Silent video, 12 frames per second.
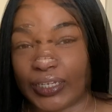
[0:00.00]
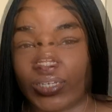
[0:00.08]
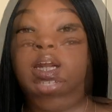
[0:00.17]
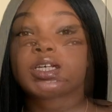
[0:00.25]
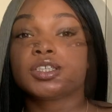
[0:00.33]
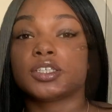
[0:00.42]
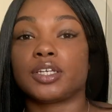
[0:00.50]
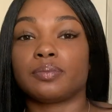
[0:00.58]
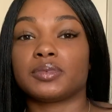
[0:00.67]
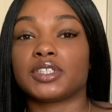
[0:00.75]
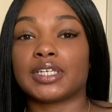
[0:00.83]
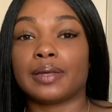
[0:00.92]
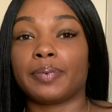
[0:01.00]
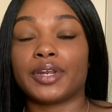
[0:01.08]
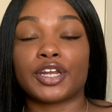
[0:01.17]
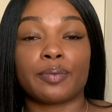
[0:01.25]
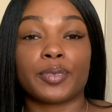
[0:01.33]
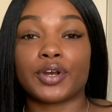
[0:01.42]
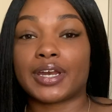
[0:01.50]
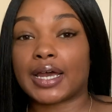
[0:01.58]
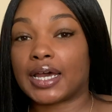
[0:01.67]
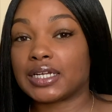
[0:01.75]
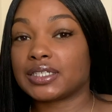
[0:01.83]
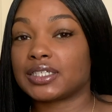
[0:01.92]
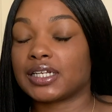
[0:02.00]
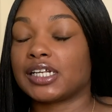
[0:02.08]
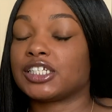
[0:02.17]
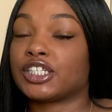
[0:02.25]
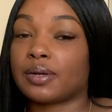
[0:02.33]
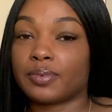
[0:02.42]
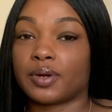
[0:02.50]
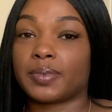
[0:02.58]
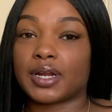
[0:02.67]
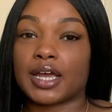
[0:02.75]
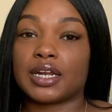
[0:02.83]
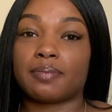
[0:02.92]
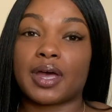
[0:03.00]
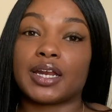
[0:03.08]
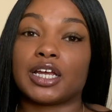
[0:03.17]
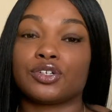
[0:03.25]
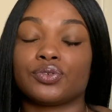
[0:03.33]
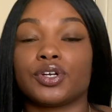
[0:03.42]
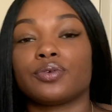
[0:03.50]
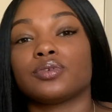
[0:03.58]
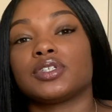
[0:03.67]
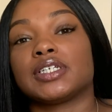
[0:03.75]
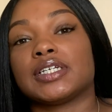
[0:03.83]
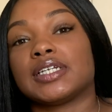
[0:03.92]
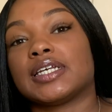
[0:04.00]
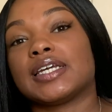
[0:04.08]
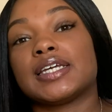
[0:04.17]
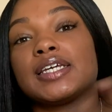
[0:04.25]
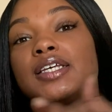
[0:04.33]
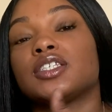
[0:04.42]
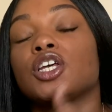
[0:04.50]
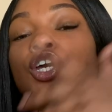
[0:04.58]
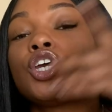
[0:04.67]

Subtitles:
The next tip number 9 slash step number 9 in my natural hair routine is